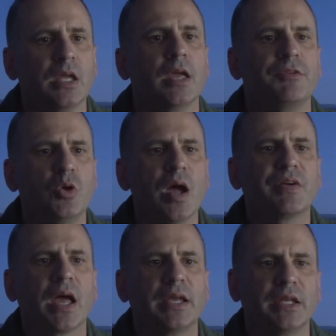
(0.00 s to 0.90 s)
If you have
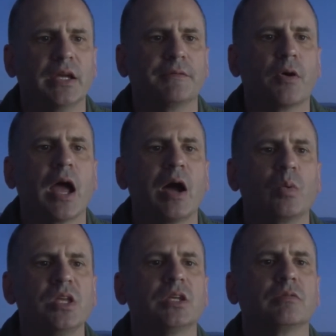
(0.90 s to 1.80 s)
an idea for how
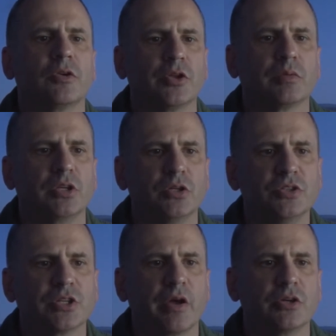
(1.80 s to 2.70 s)
we can further
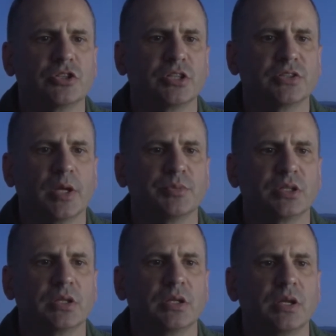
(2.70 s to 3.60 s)
reduce our energy
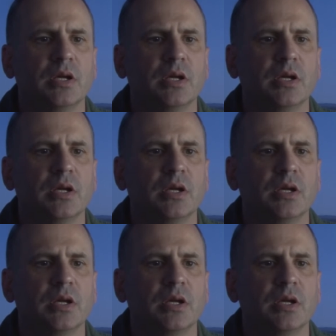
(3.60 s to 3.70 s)
consumption,